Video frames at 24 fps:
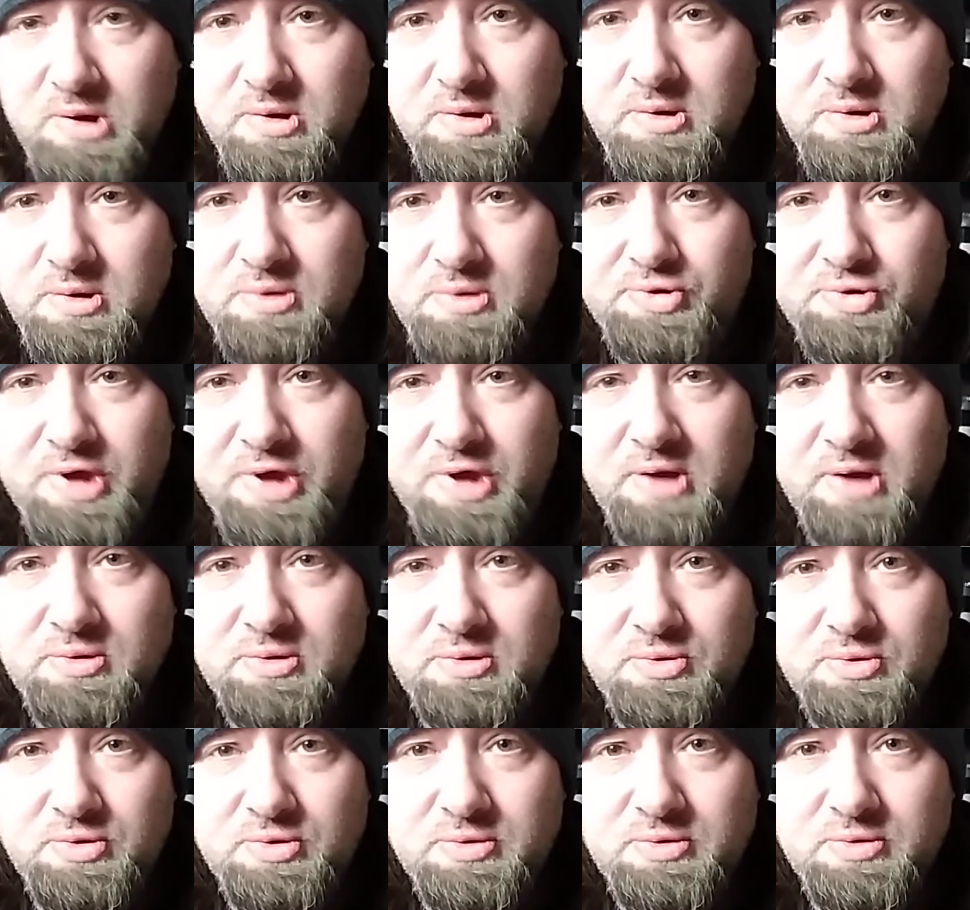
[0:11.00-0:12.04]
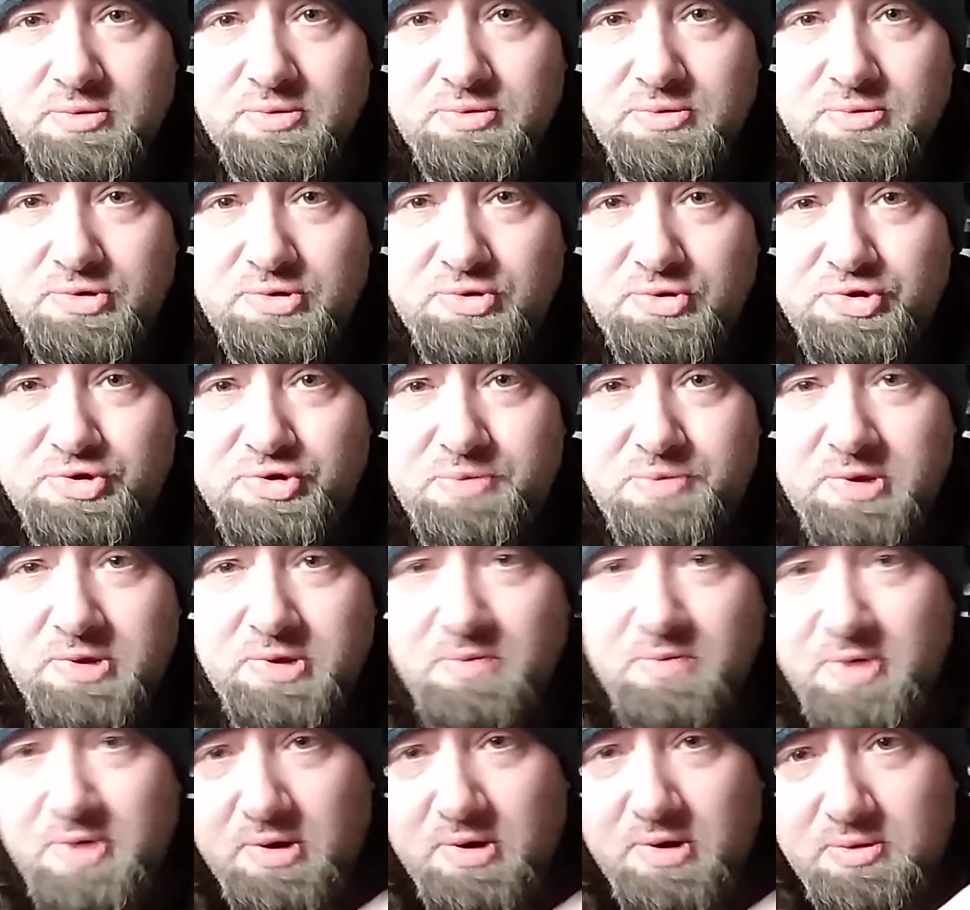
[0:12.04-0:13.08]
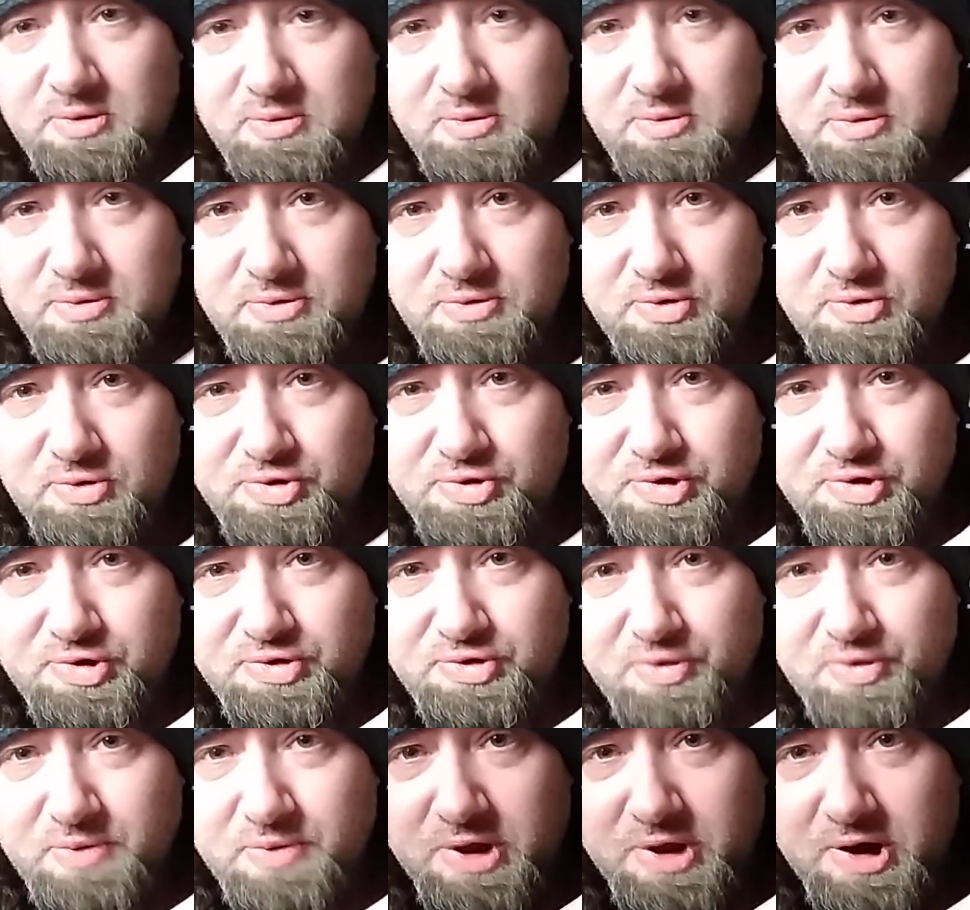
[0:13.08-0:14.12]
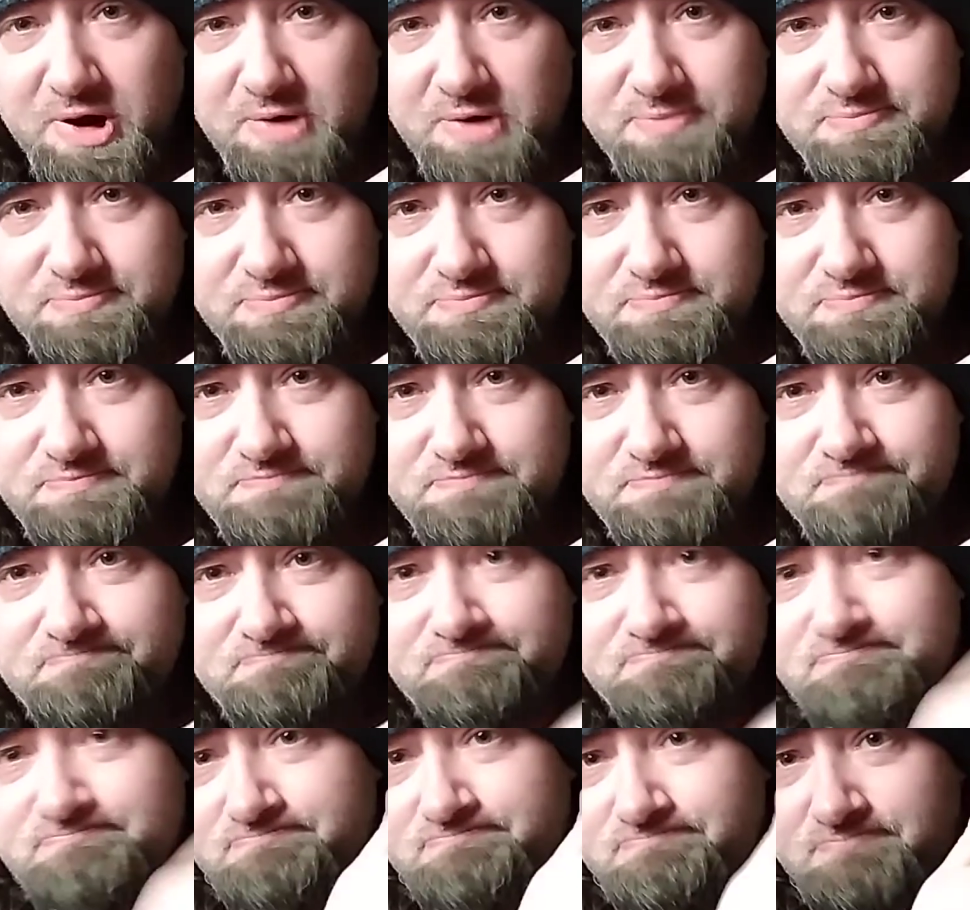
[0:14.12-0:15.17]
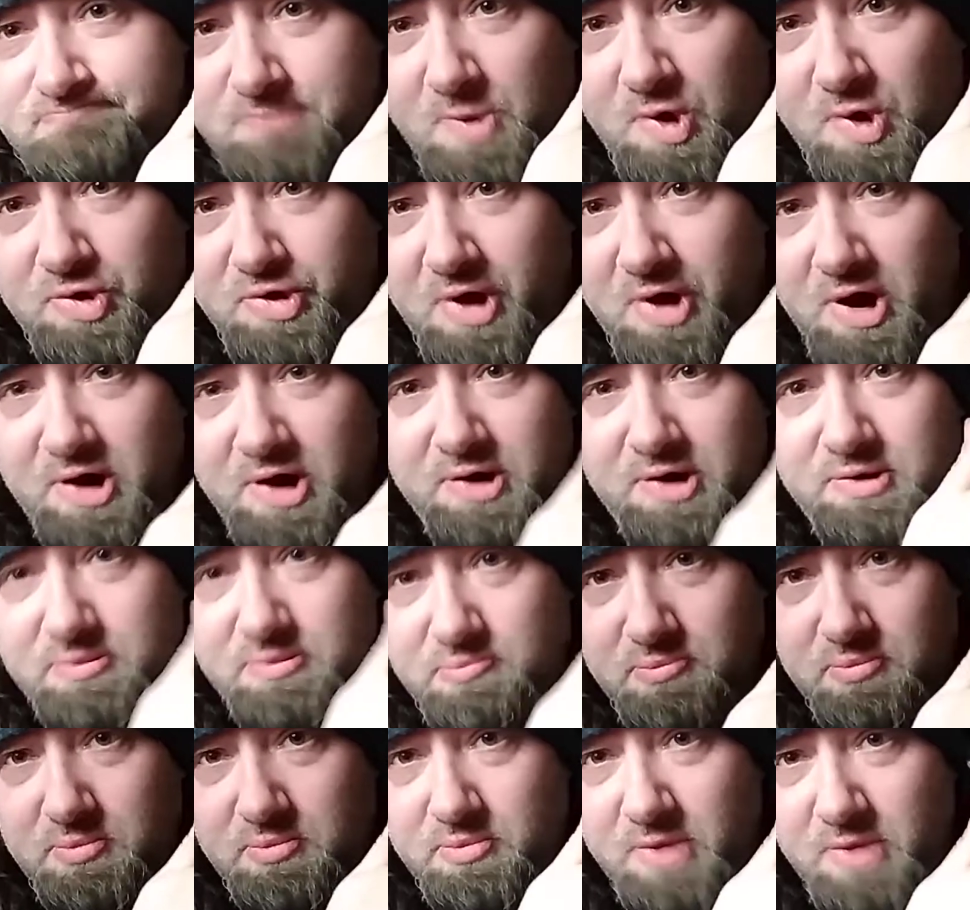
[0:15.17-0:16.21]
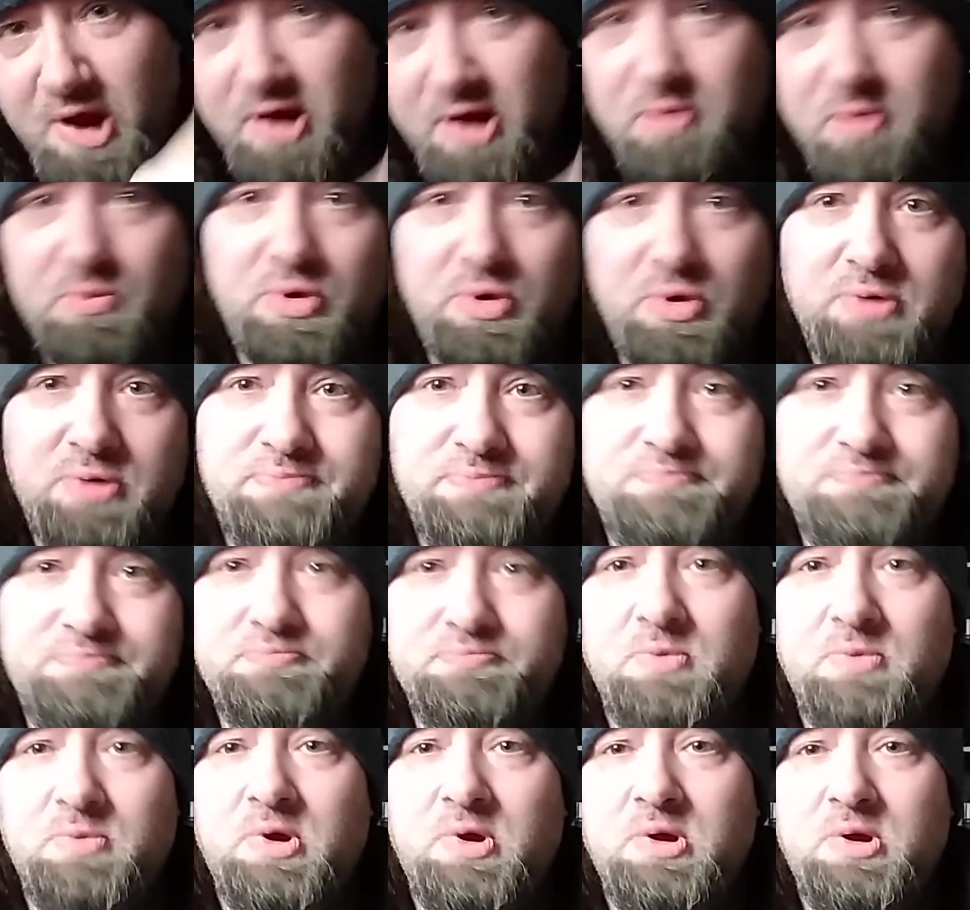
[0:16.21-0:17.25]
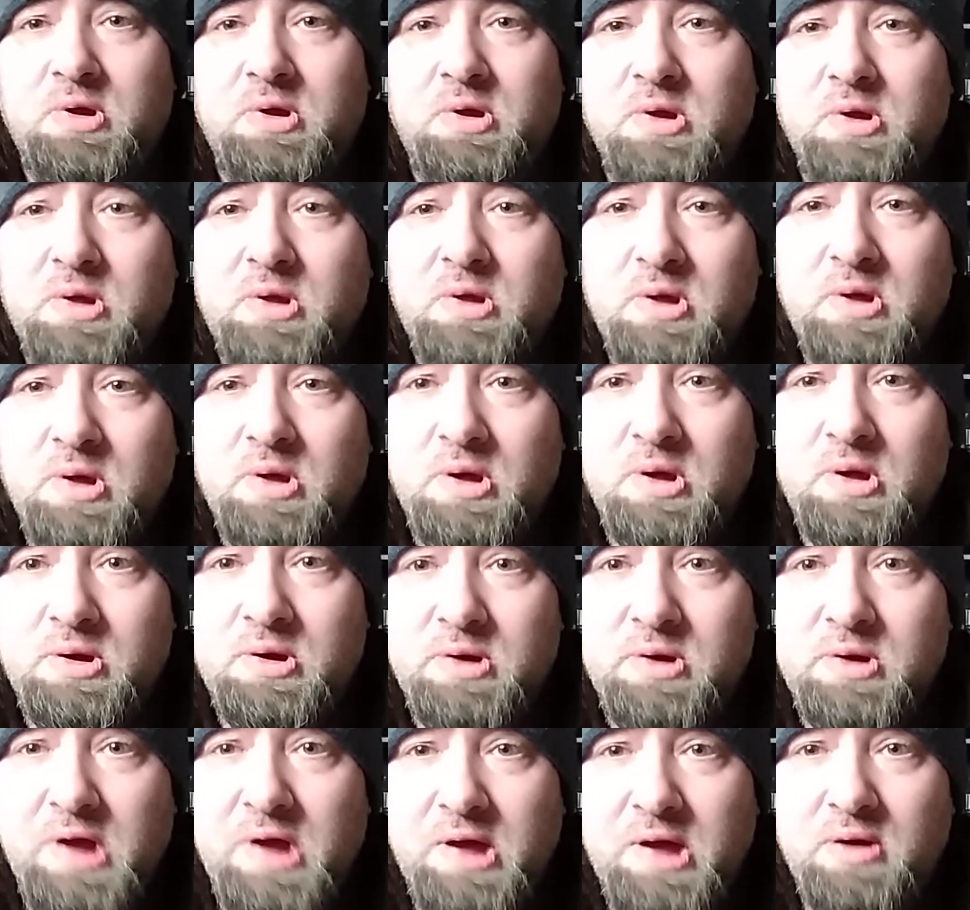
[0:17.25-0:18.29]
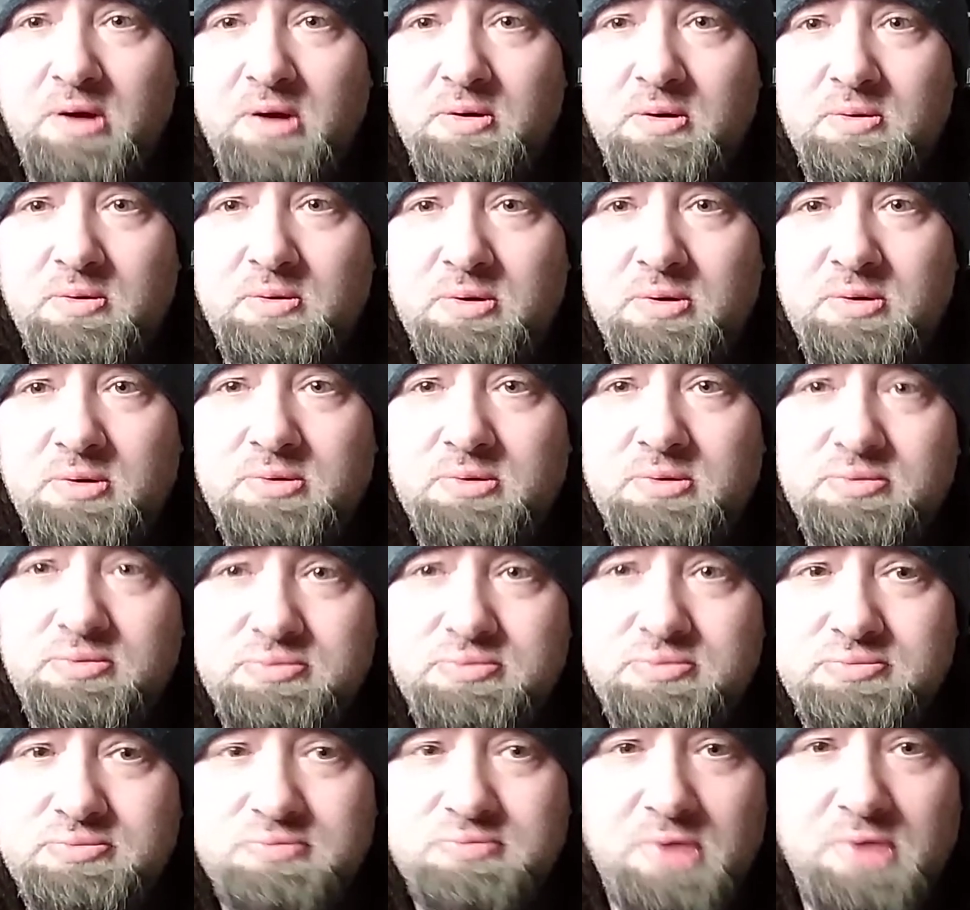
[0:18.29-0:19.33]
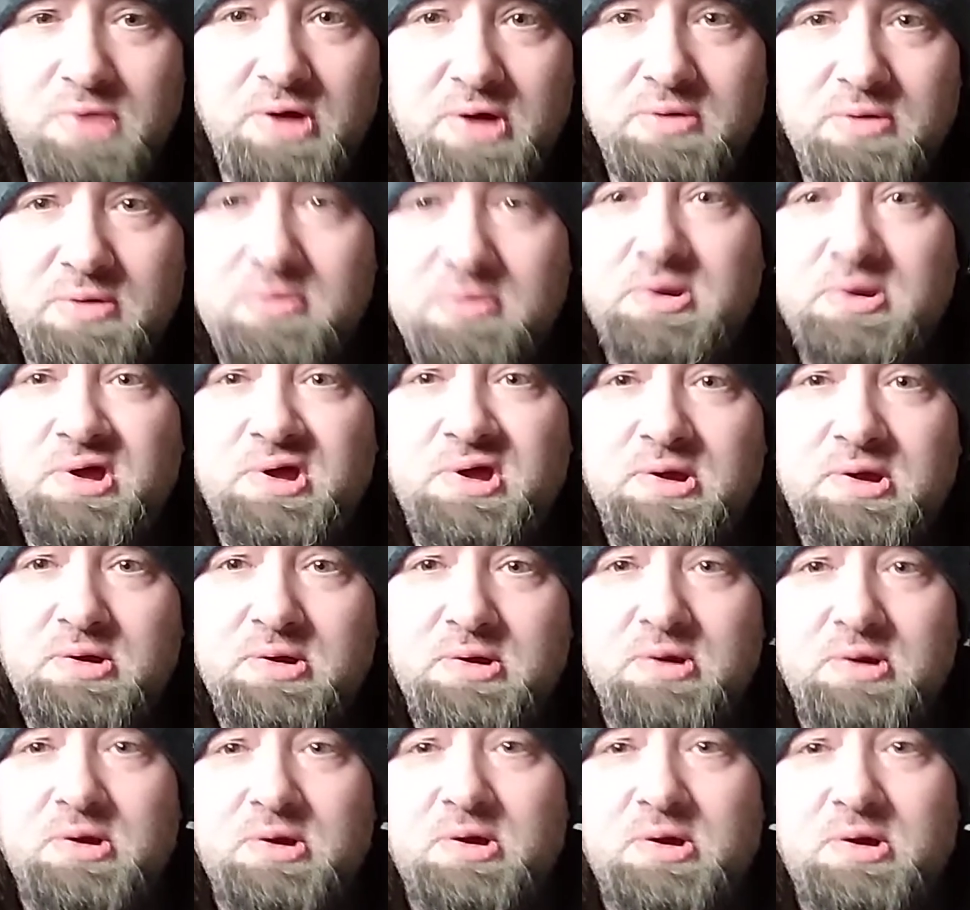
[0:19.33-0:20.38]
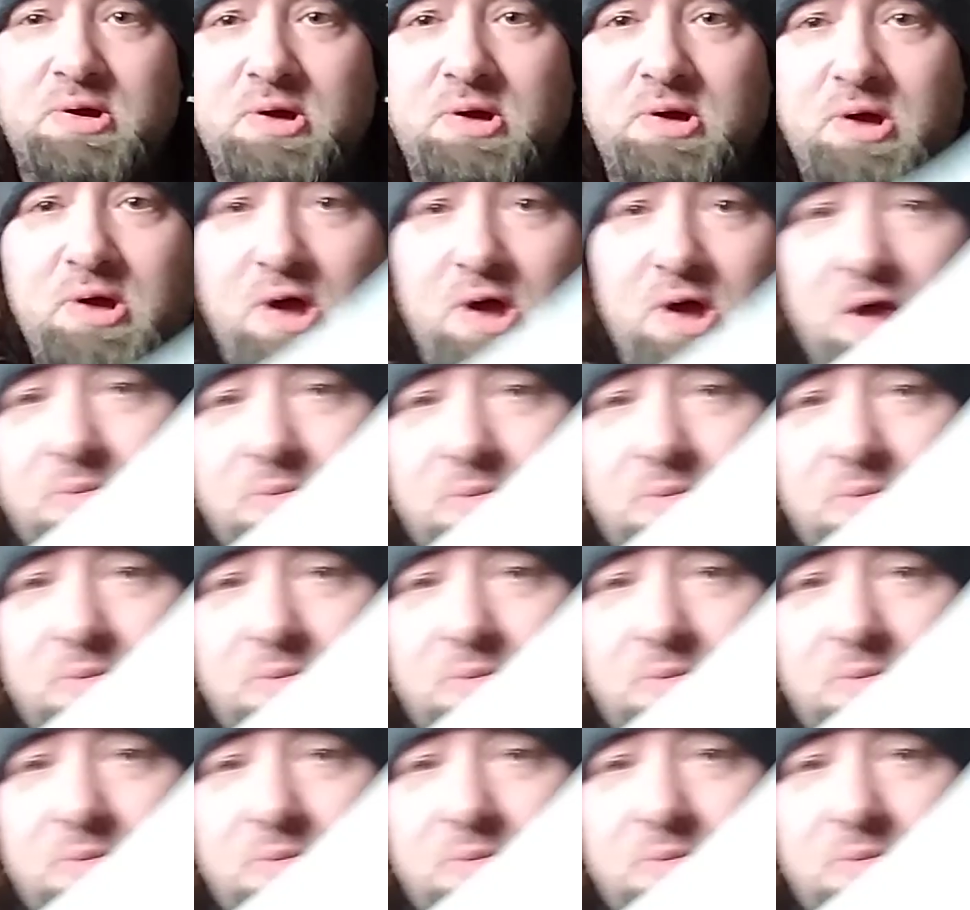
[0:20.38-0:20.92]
This channel used to be about those things over there. Sorry, not anymore. Now, well, I've